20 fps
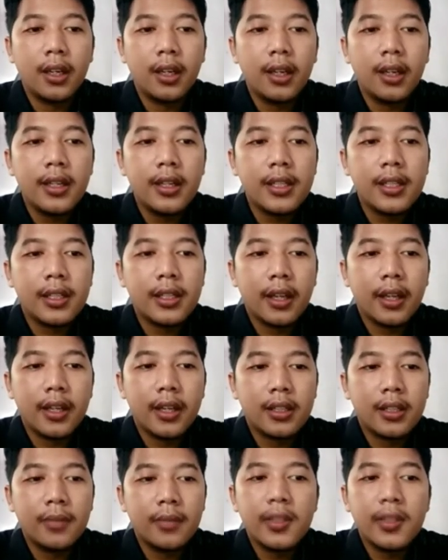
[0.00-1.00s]
In this case,
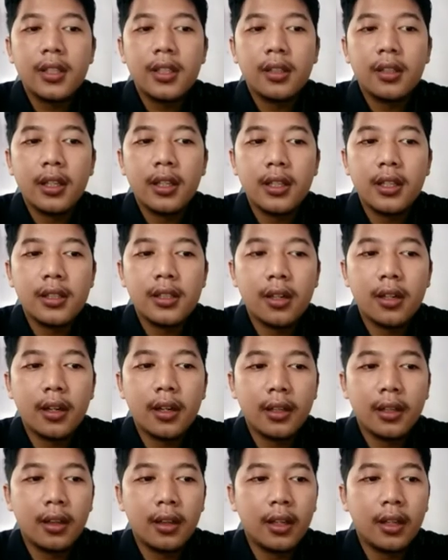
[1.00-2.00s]
the message in the
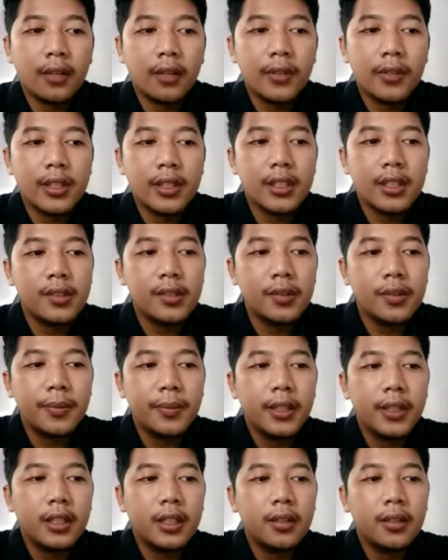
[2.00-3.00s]
target language is
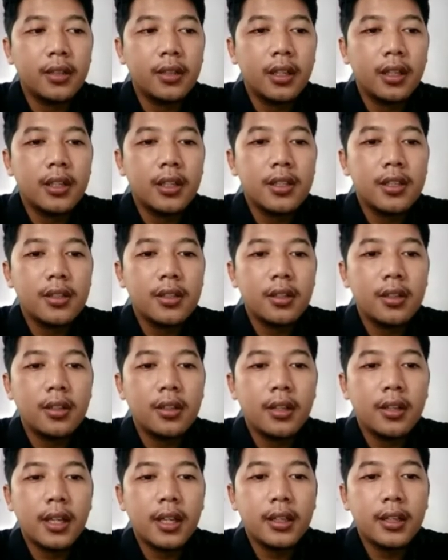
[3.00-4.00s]
repeated in the student's
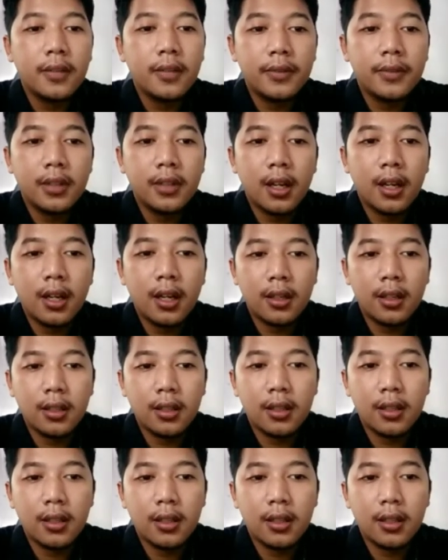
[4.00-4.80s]
native tongue,